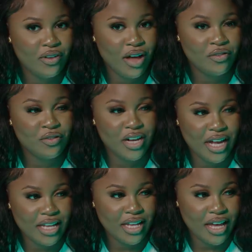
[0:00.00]
I feel
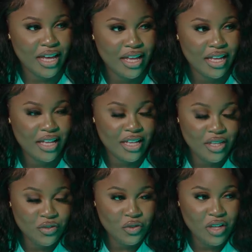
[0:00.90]
like, yeah,
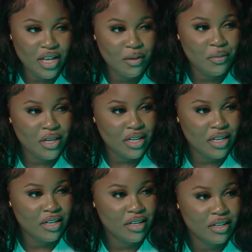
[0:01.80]
if you hit a
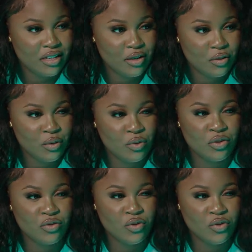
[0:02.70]
milli, we would have